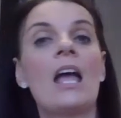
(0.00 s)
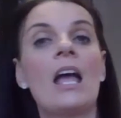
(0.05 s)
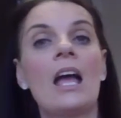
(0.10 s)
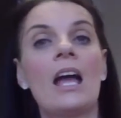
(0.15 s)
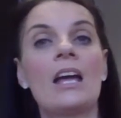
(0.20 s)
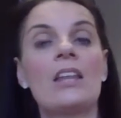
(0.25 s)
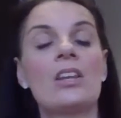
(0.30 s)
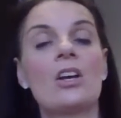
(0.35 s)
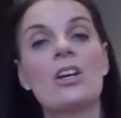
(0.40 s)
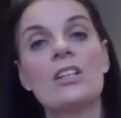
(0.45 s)

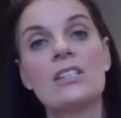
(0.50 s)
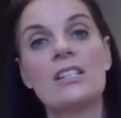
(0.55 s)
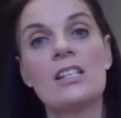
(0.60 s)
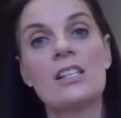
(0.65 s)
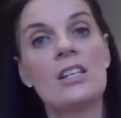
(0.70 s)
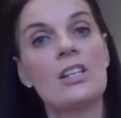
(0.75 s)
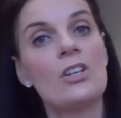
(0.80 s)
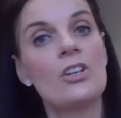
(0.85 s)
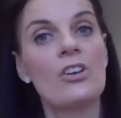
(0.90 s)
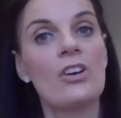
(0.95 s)
And the content
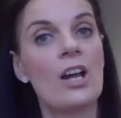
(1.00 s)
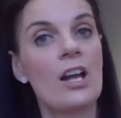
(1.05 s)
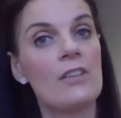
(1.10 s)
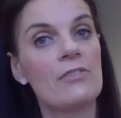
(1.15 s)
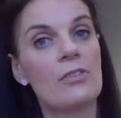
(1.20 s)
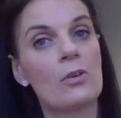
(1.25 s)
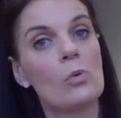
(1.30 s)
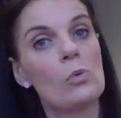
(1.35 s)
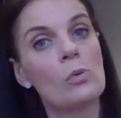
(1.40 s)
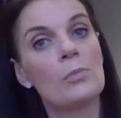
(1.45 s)
that you create
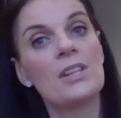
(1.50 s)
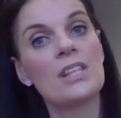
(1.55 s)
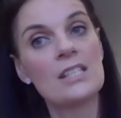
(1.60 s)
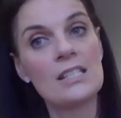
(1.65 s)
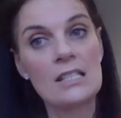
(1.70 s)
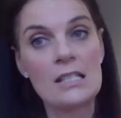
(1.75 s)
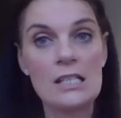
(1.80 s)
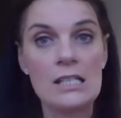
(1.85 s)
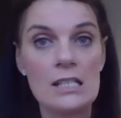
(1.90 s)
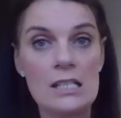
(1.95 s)
for a woman that's
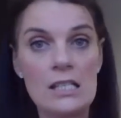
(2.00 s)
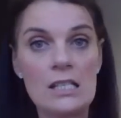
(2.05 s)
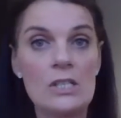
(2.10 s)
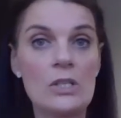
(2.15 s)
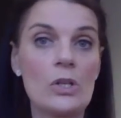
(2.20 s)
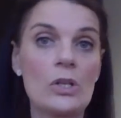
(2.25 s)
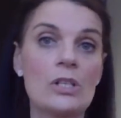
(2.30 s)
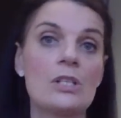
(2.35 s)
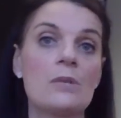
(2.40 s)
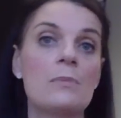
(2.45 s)
60 is
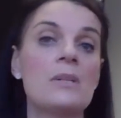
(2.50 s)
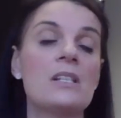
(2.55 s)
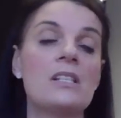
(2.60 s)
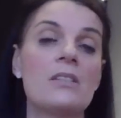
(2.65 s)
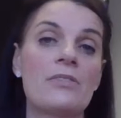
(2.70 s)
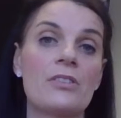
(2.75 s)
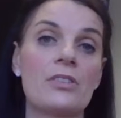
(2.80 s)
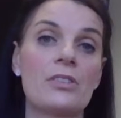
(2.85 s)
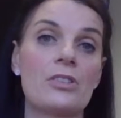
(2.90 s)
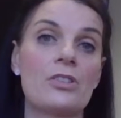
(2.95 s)
going to be
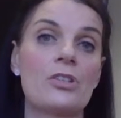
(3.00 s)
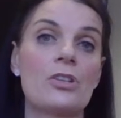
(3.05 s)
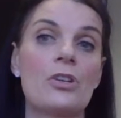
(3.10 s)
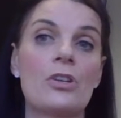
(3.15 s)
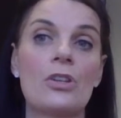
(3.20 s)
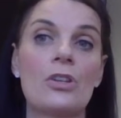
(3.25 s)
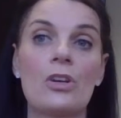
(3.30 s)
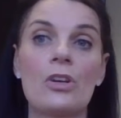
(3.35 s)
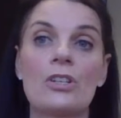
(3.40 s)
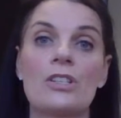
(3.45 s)
different to
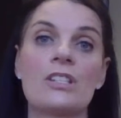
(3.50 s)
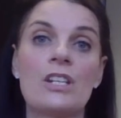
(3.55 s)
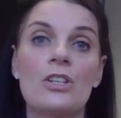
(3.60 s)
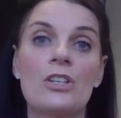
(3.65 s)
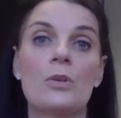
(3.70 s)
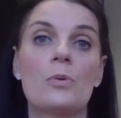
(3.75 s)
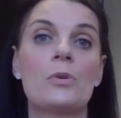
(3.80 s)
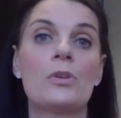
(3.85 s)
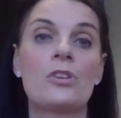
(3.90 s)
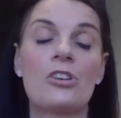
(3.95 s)
the content
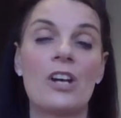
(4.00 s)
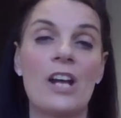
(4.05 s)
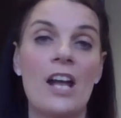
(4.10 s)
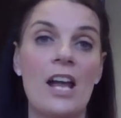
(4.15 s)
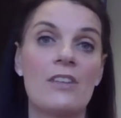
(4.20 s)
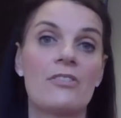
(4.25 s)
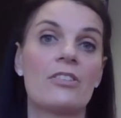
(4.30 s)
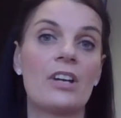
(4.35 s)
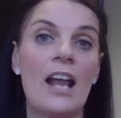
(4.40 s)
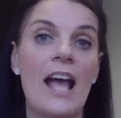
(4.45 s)
you would
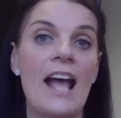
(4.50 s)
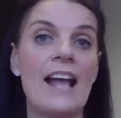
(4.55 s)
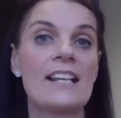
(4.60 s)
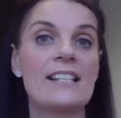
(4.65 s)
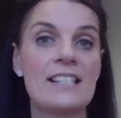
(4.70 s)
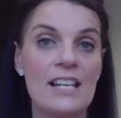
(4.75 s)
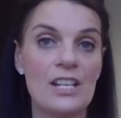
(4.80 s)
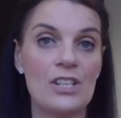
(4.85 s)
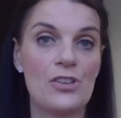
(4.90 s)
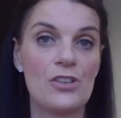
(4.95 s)
create for an
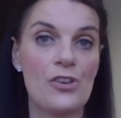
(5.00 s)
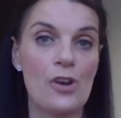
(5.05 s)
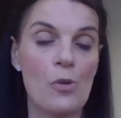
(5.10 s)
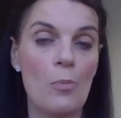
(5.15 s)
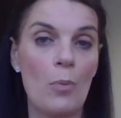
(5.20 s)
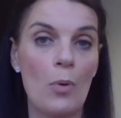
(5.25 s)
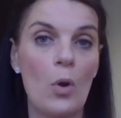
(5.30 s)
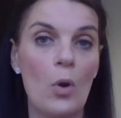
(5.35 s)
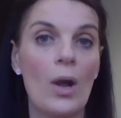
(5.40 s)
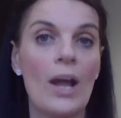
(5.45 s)
18-year-old
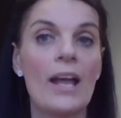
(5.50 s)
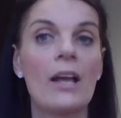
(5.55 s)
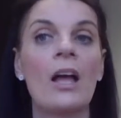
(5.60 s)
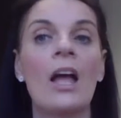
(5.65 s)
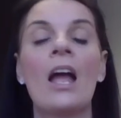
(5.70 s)
boy.